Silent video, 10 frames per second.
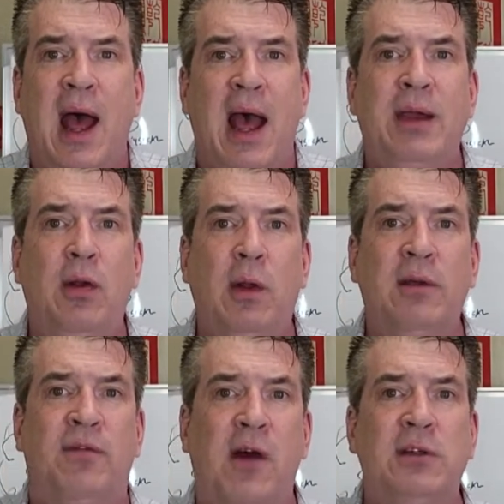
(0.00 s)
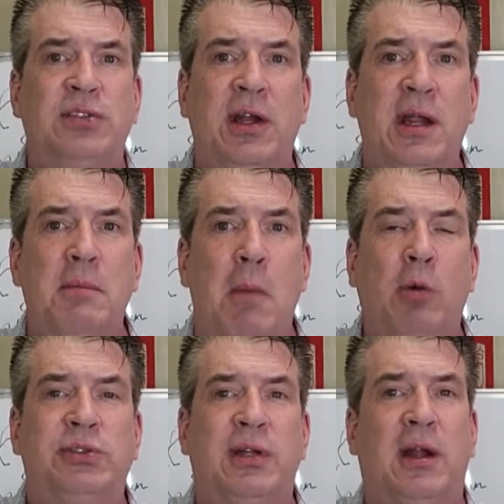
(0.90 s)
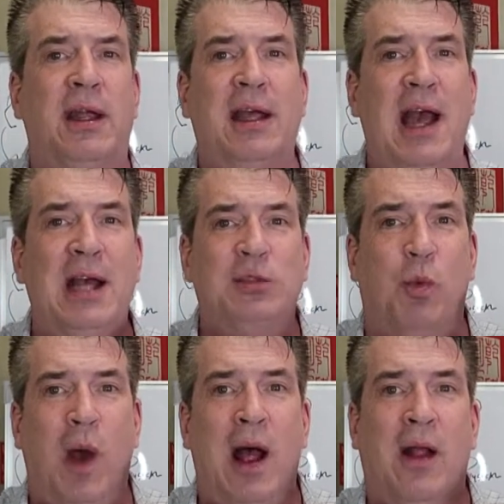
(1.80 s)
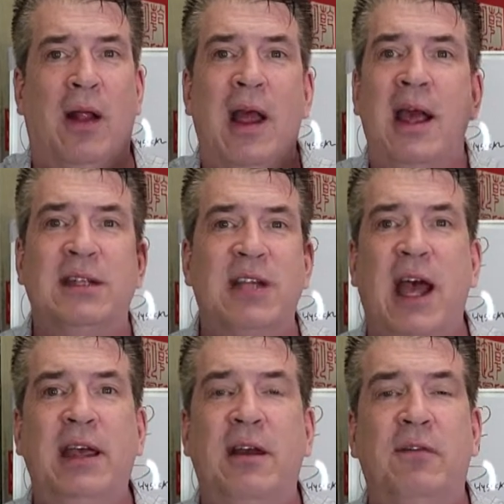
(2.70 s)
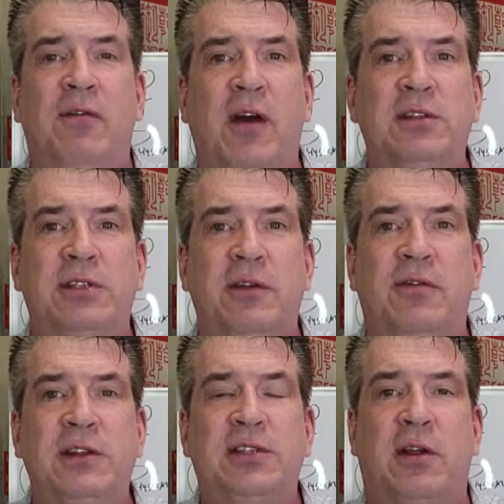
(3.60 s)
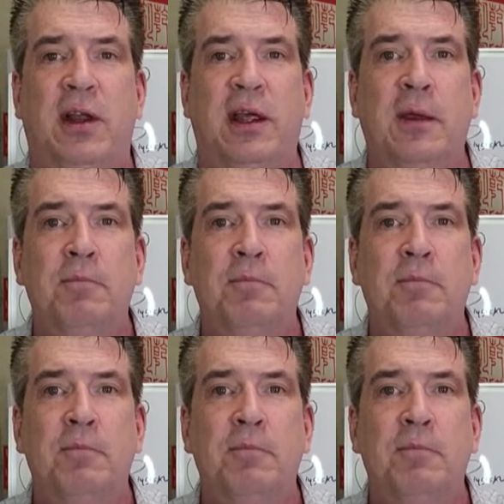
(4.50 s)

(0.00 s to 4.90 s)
I can only function emotionally as well as I can function physically.